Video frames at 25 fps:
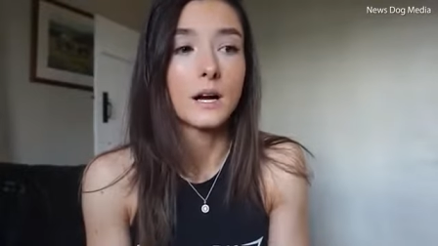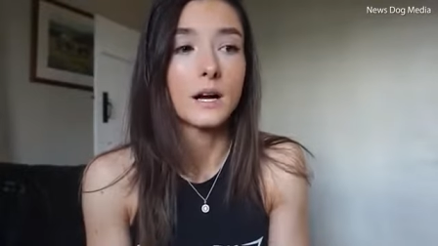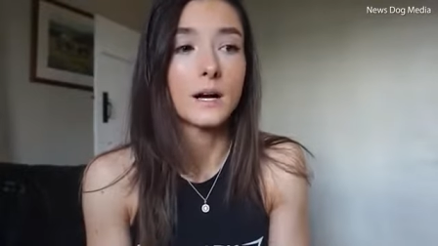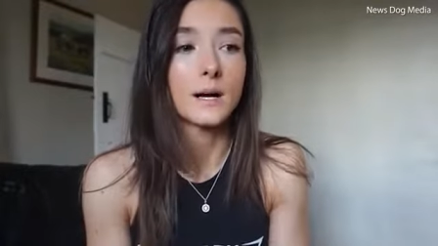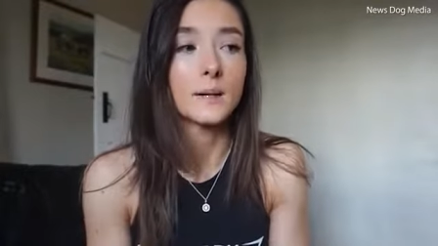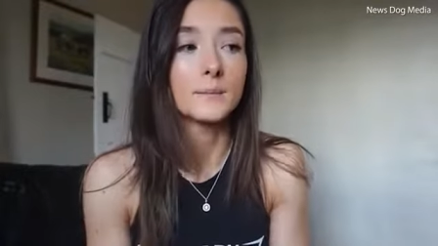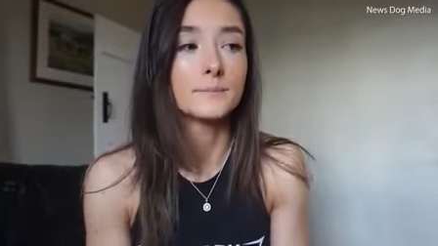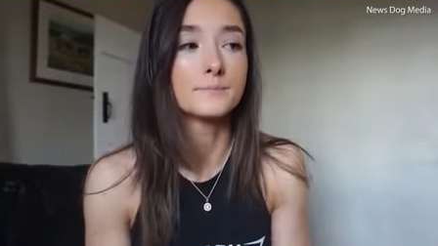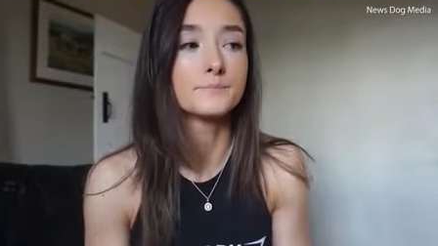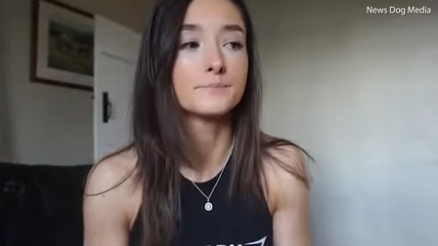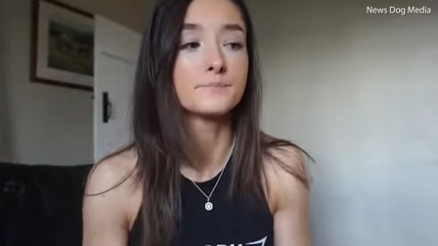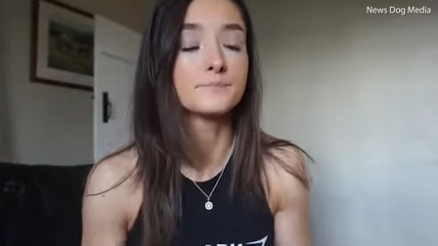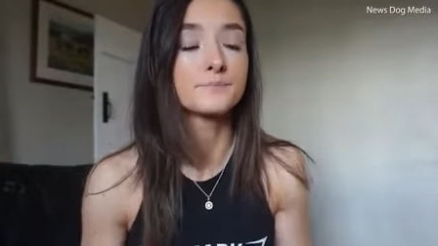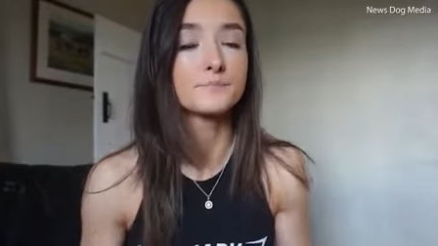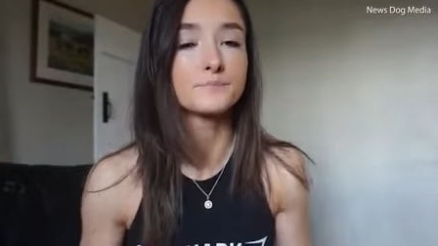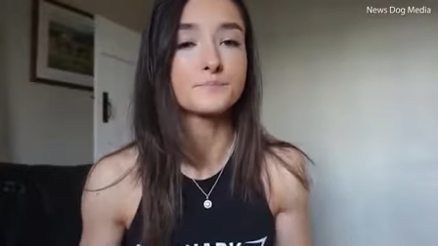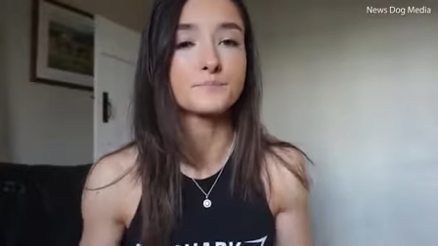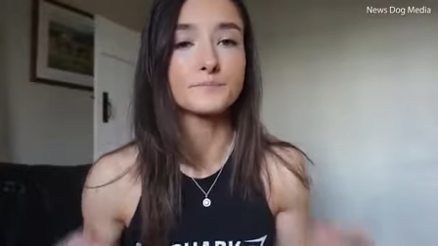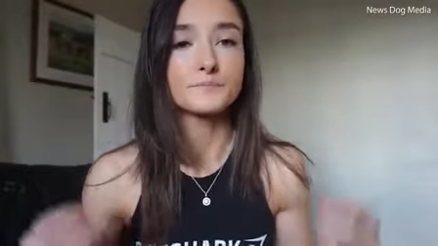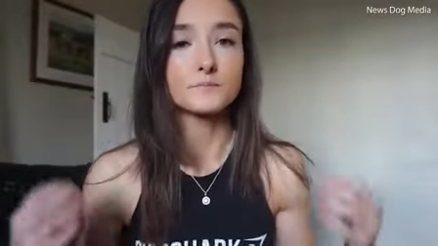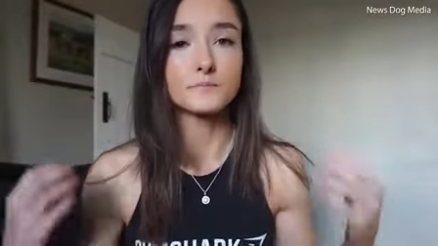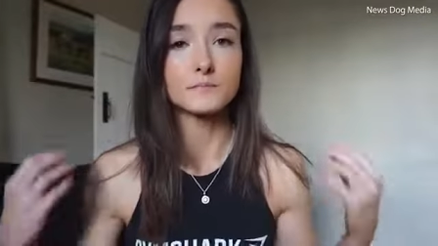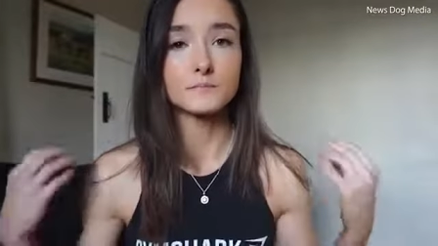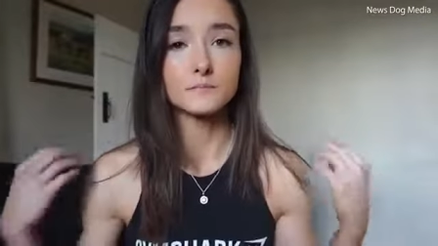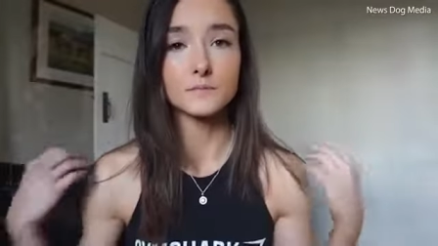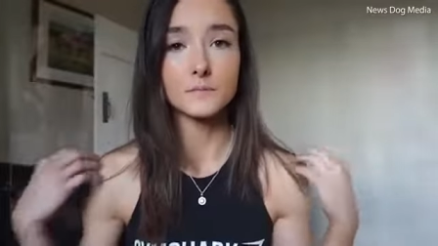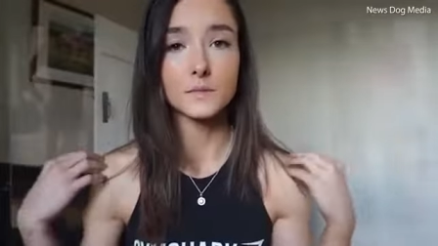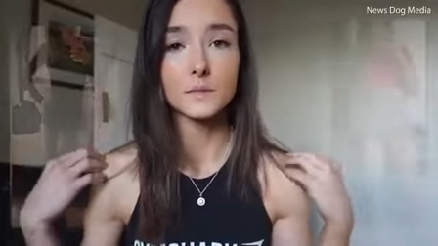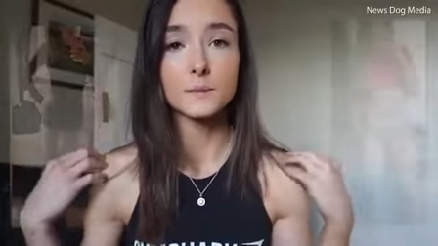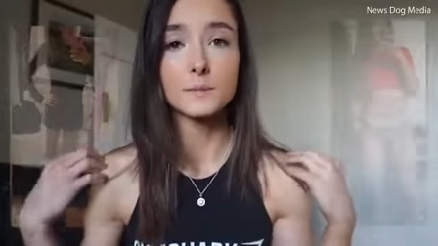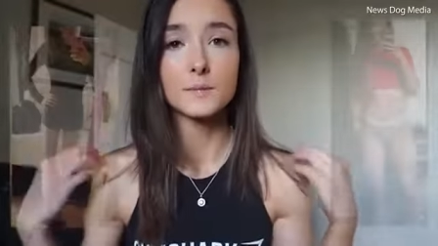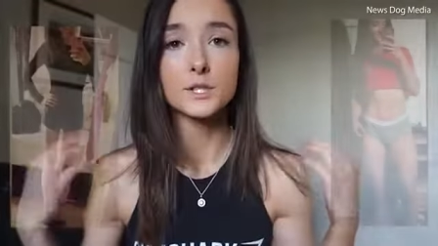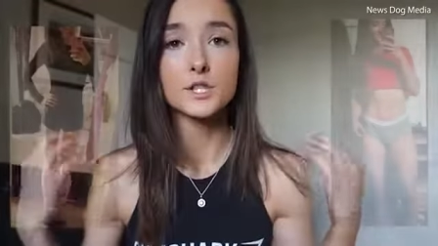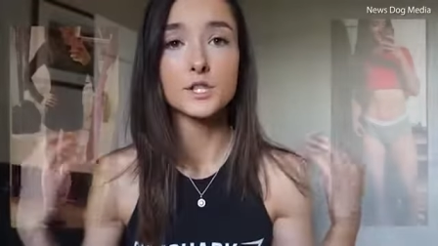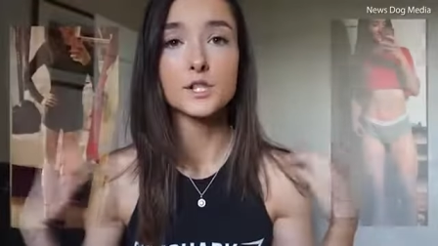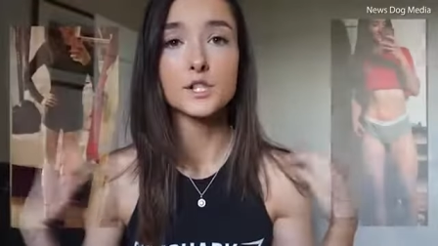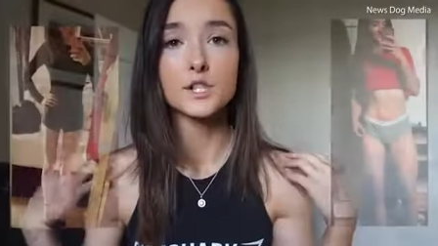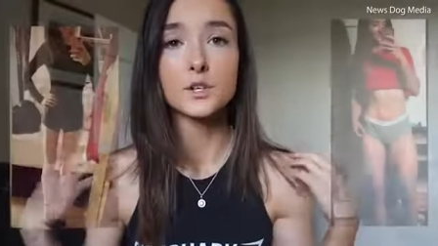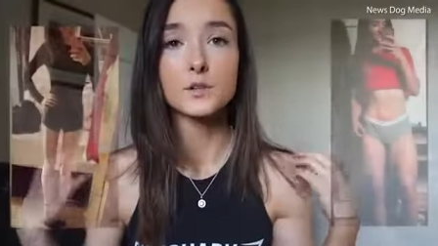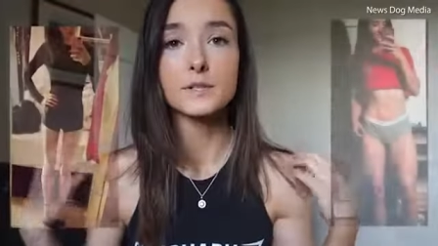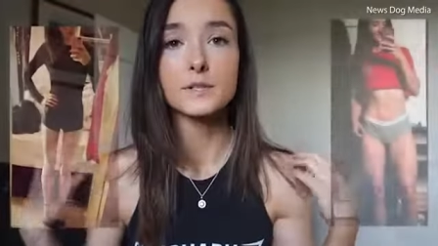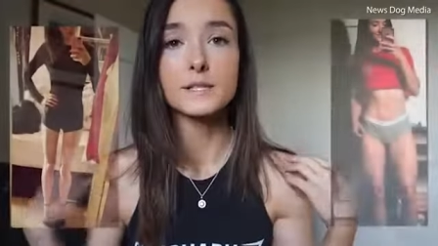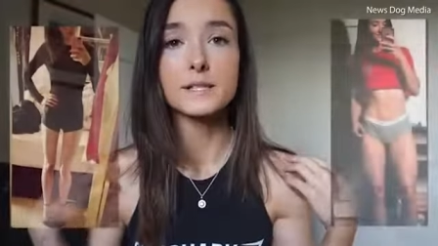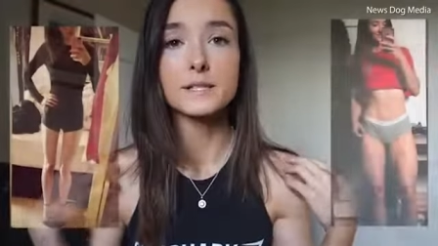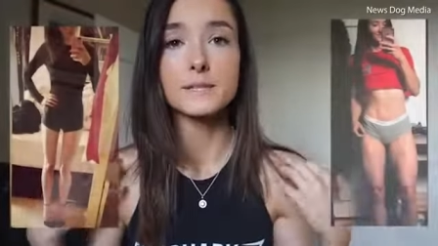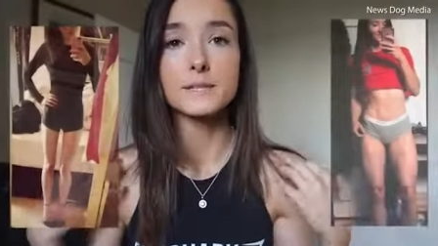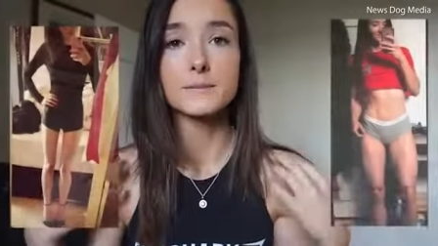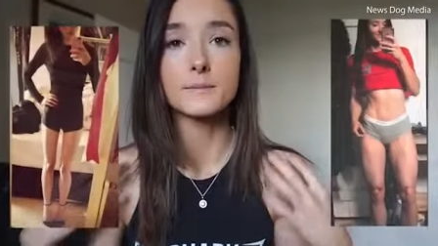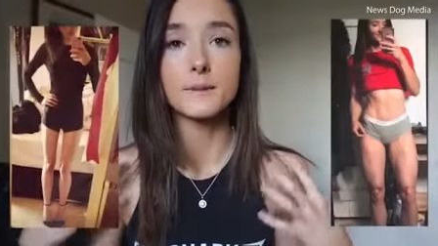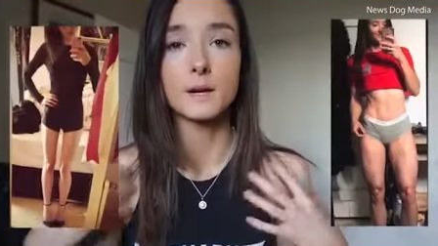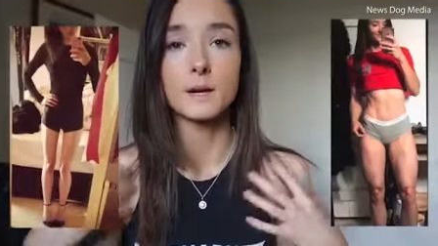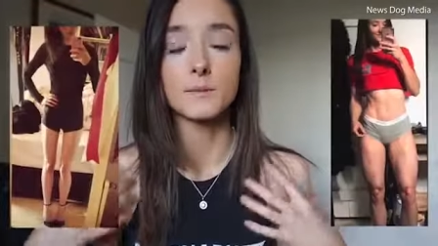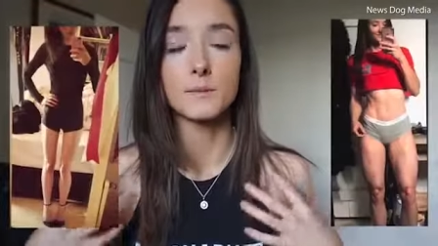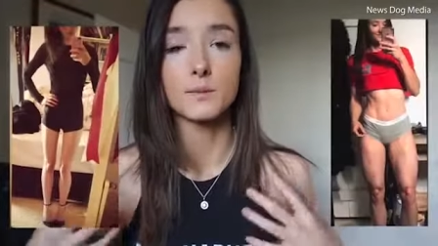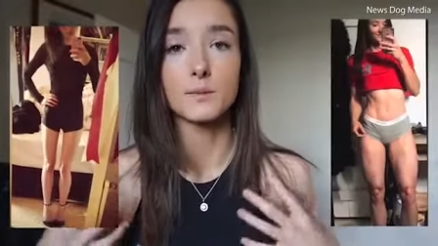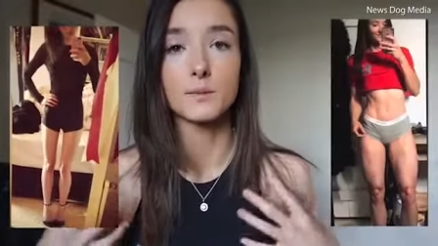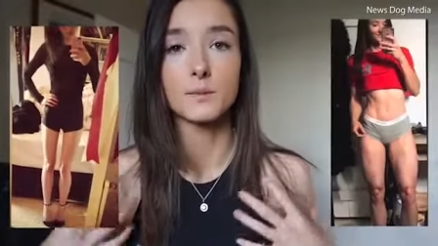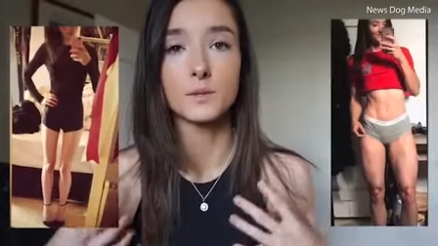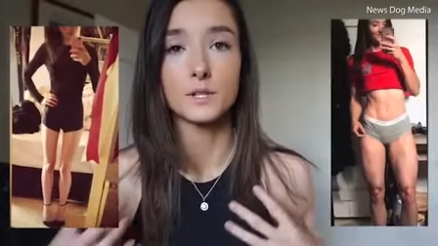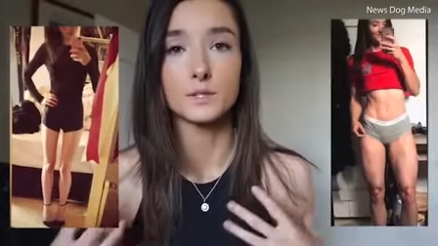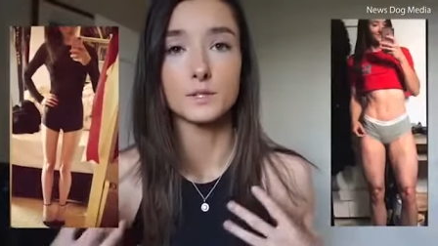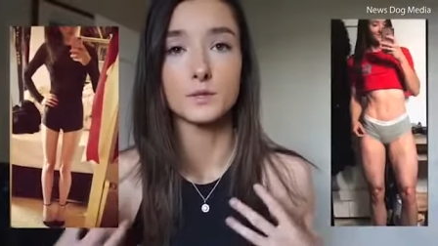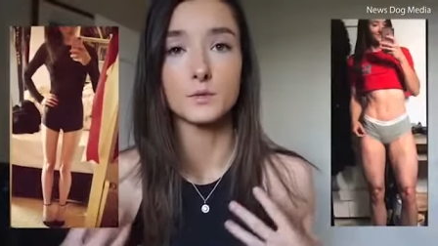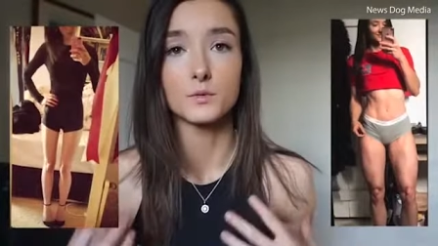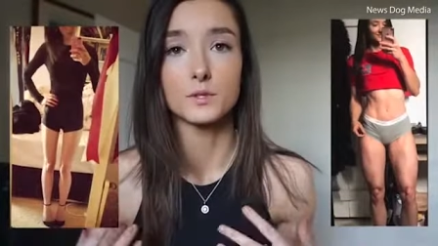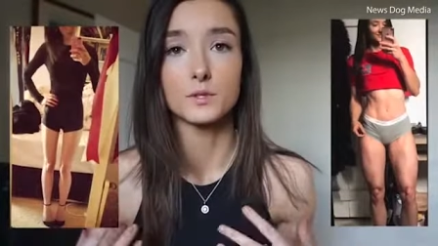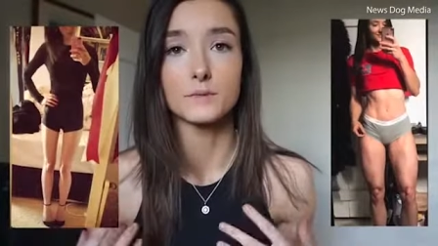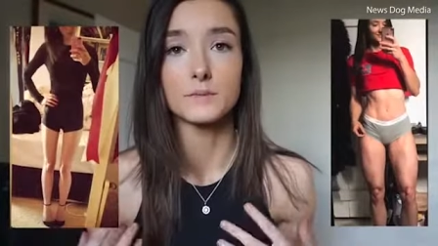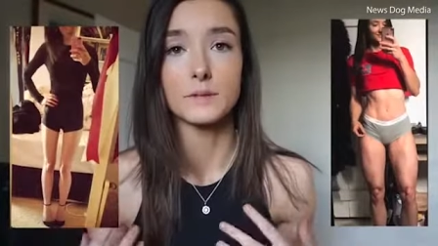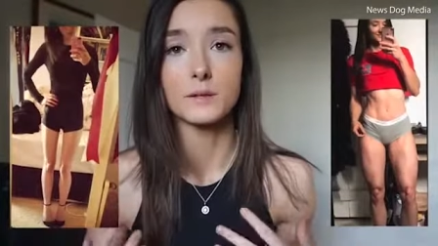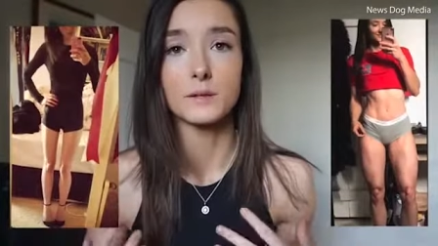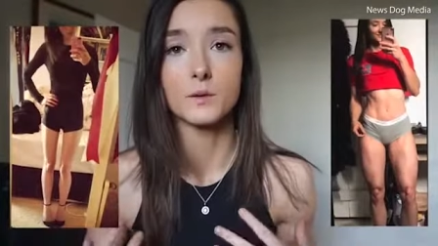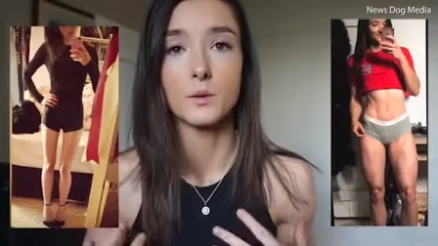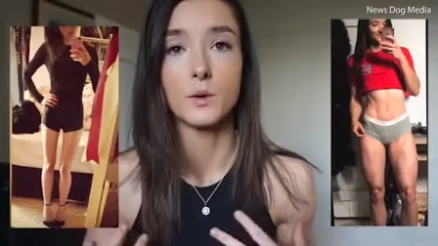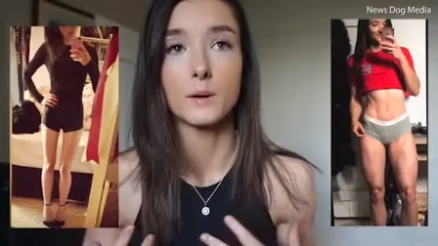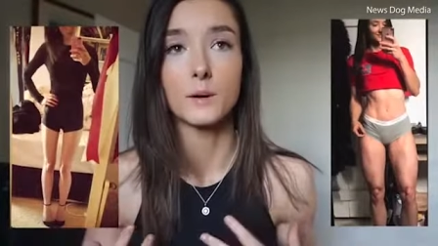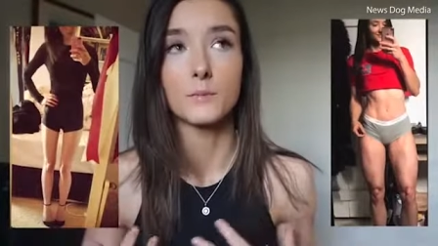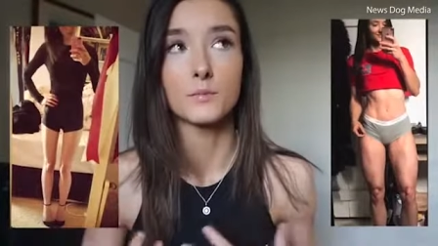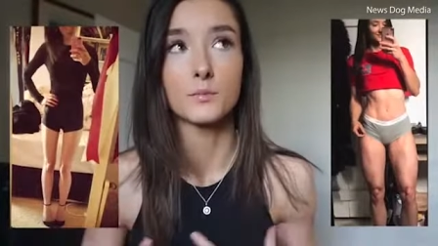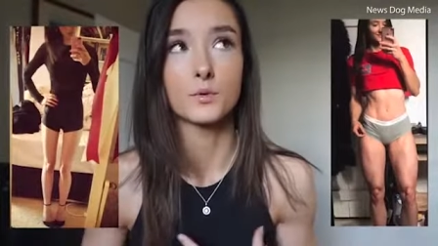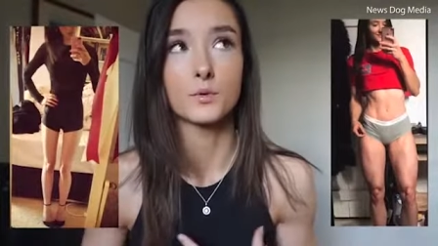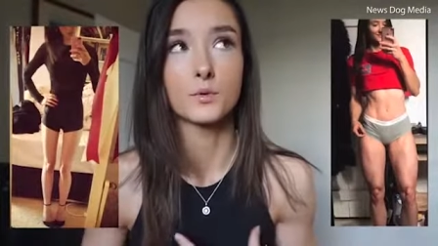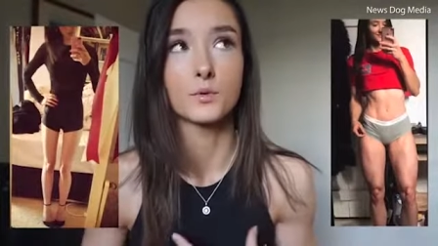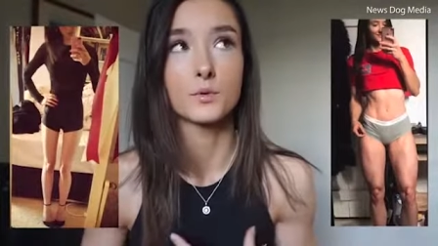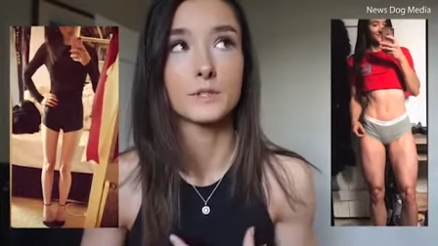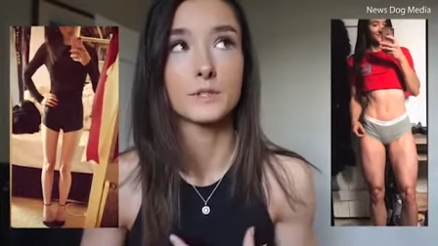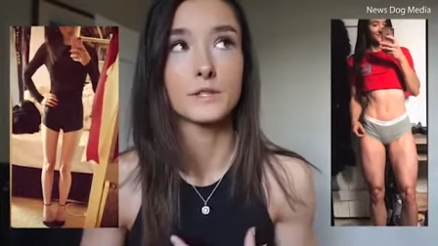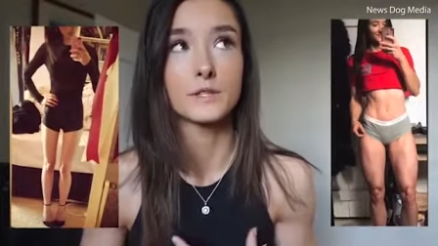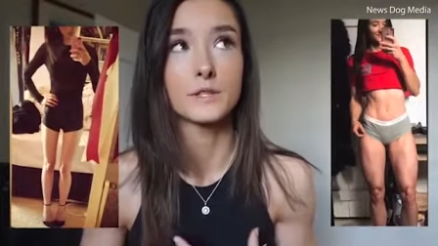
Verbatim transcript: Um, my shoulders and my upper body's always been quite broad,